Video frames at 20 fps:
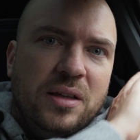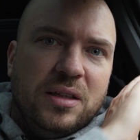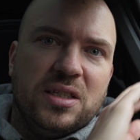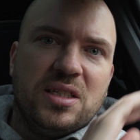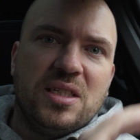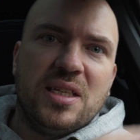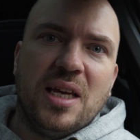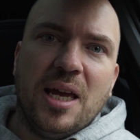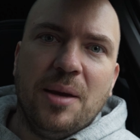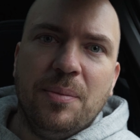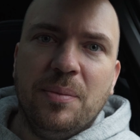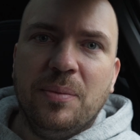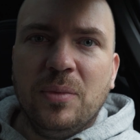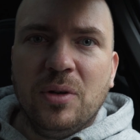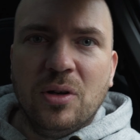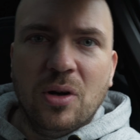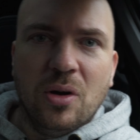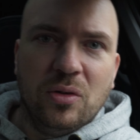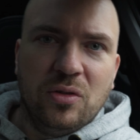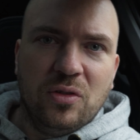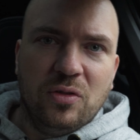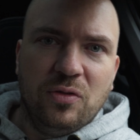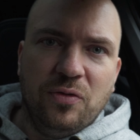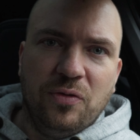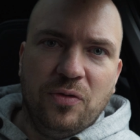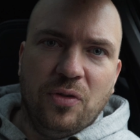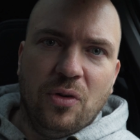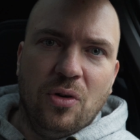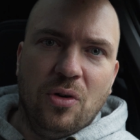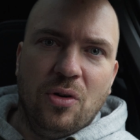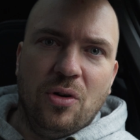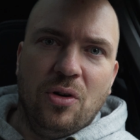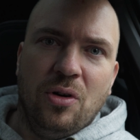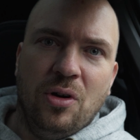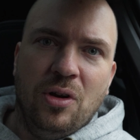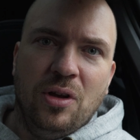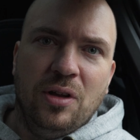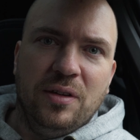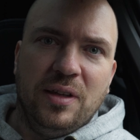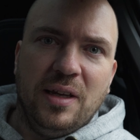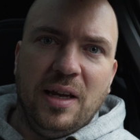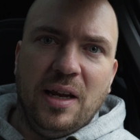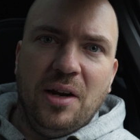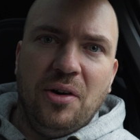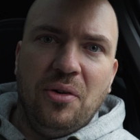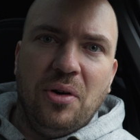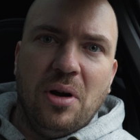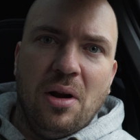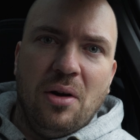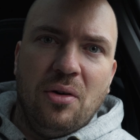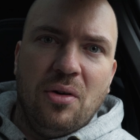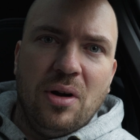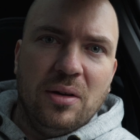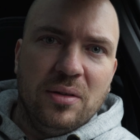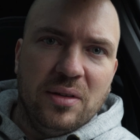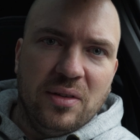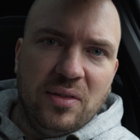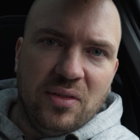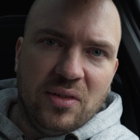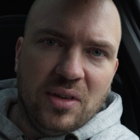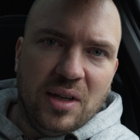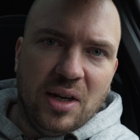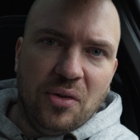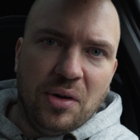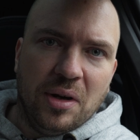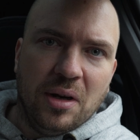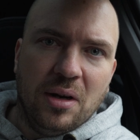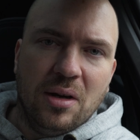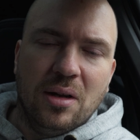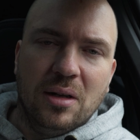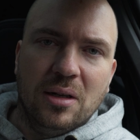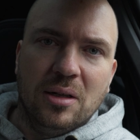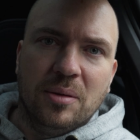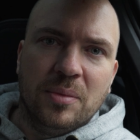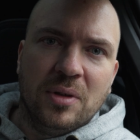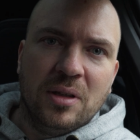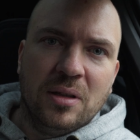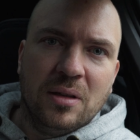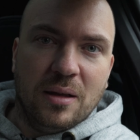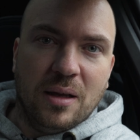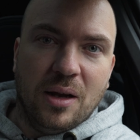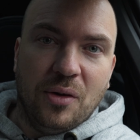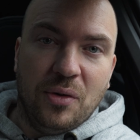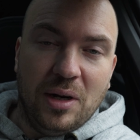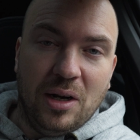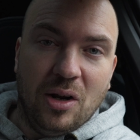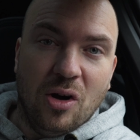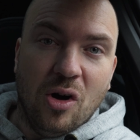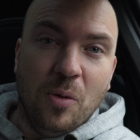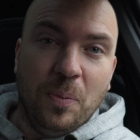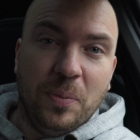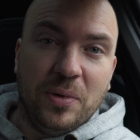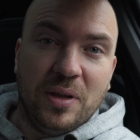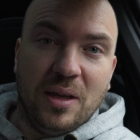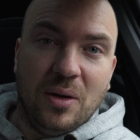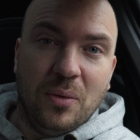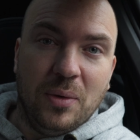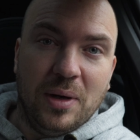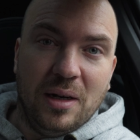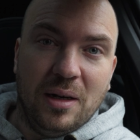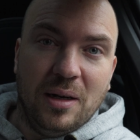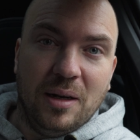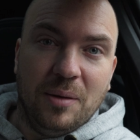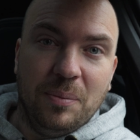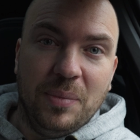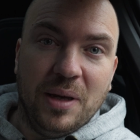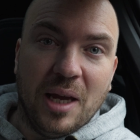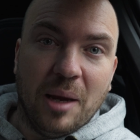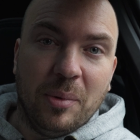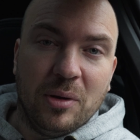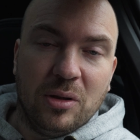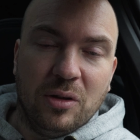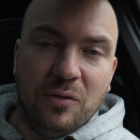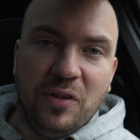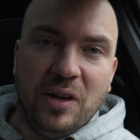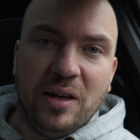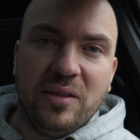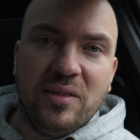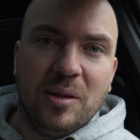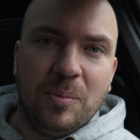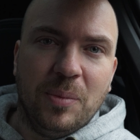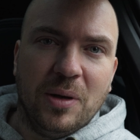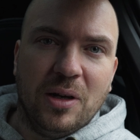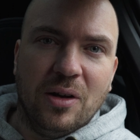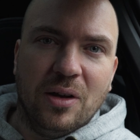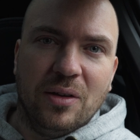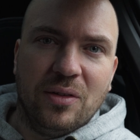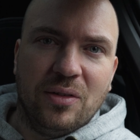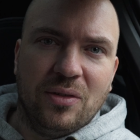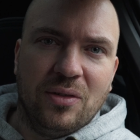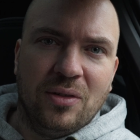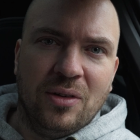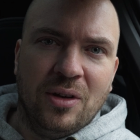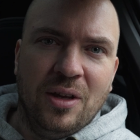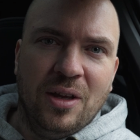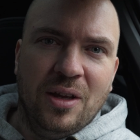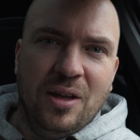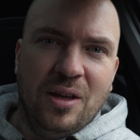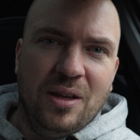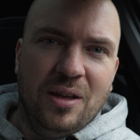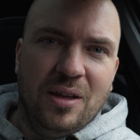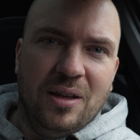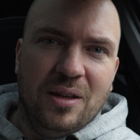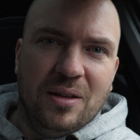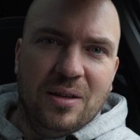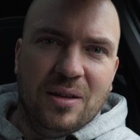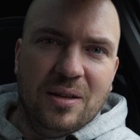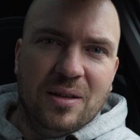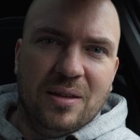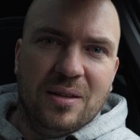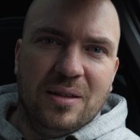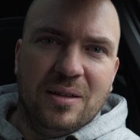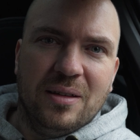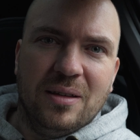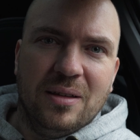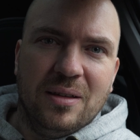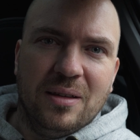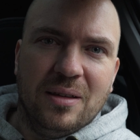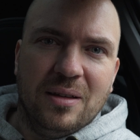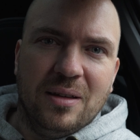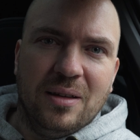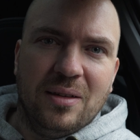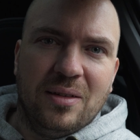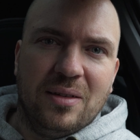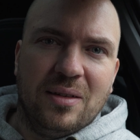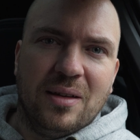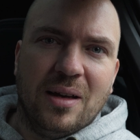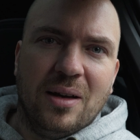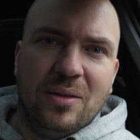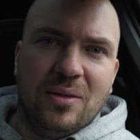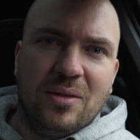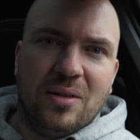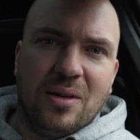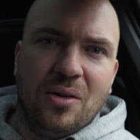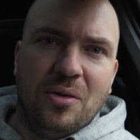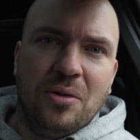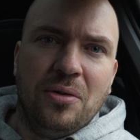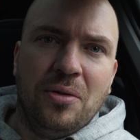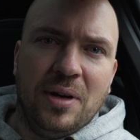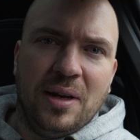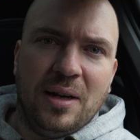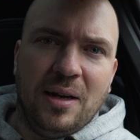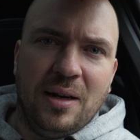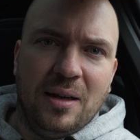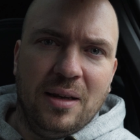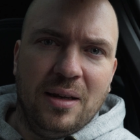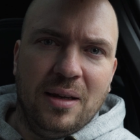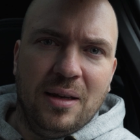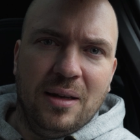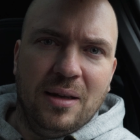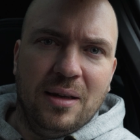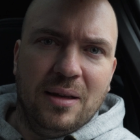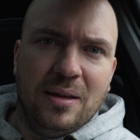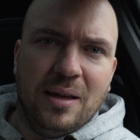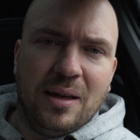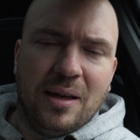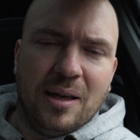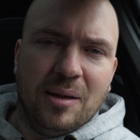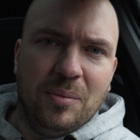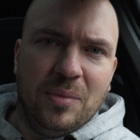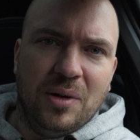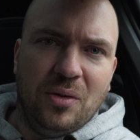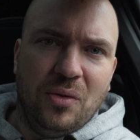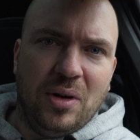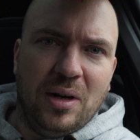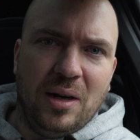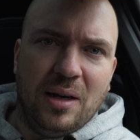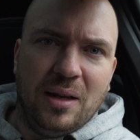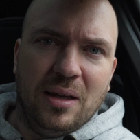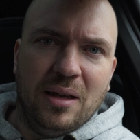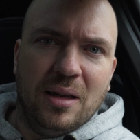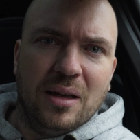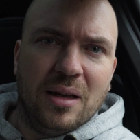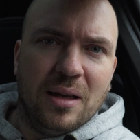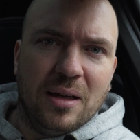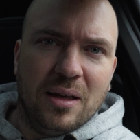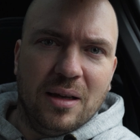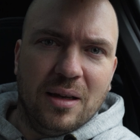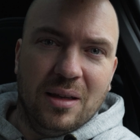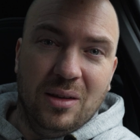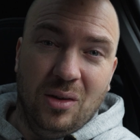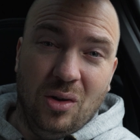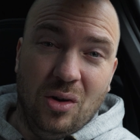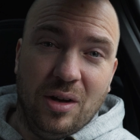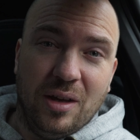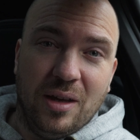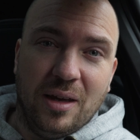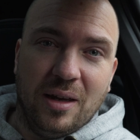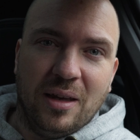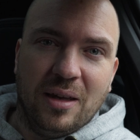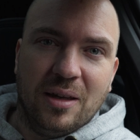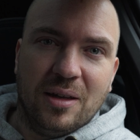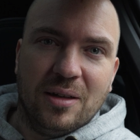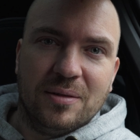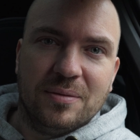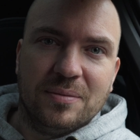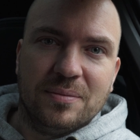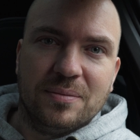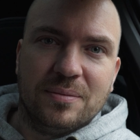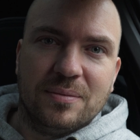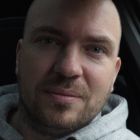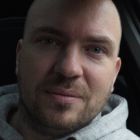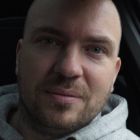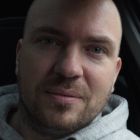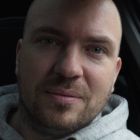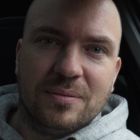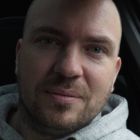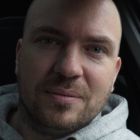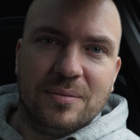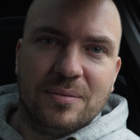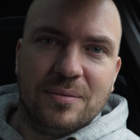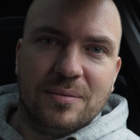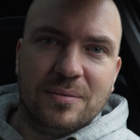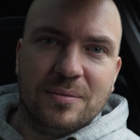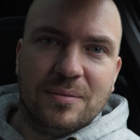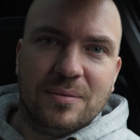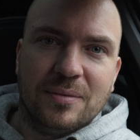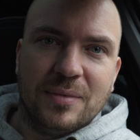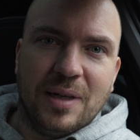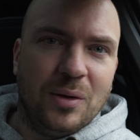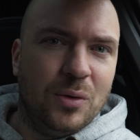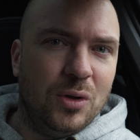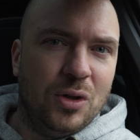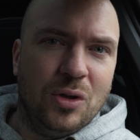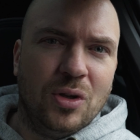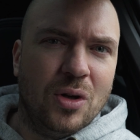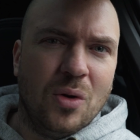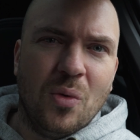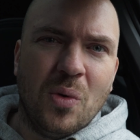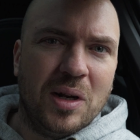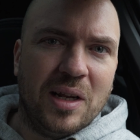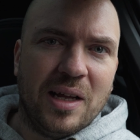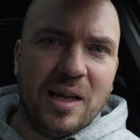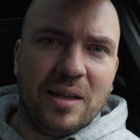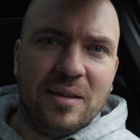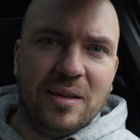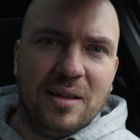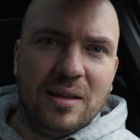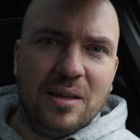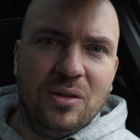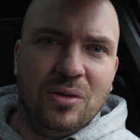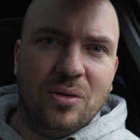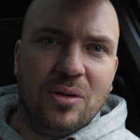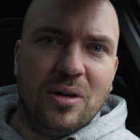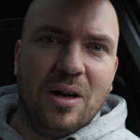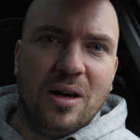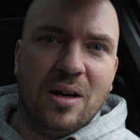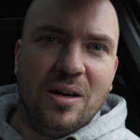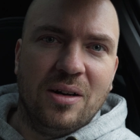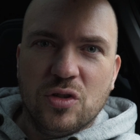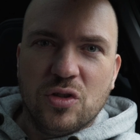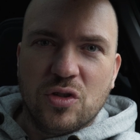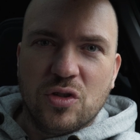the same goes for the area around the steering column. I really hope they will be able to fix it because these sounds are really, they can be really annoying. And you don't want that in a new car.